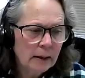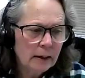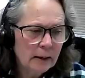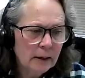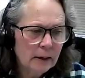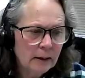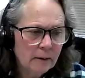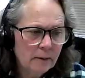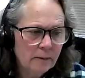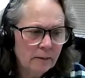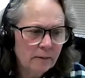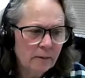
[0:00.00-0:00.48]

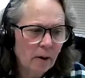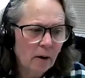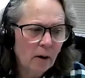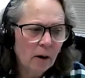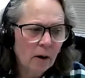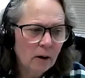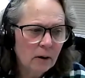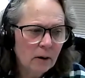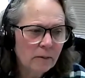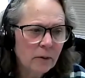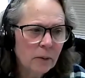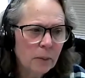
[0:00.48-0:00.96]
If
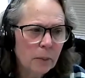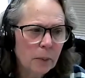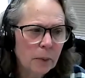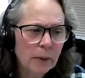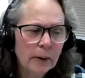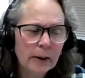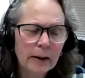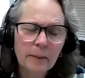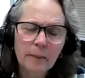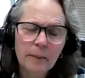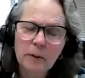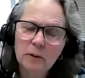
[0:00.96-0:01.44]
all of the
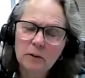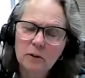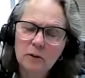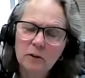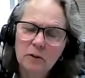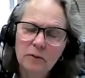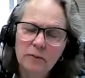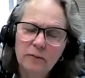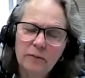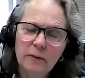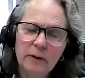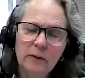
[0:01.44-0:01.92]
parameters
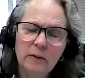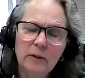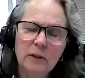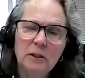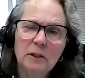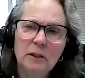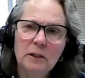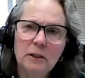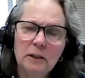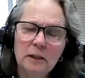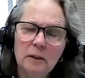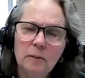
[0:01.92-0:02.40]
are very
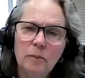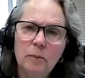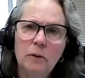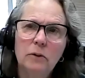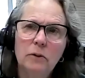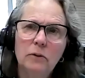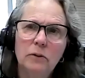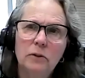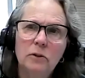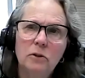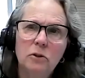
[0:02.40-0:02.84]
similar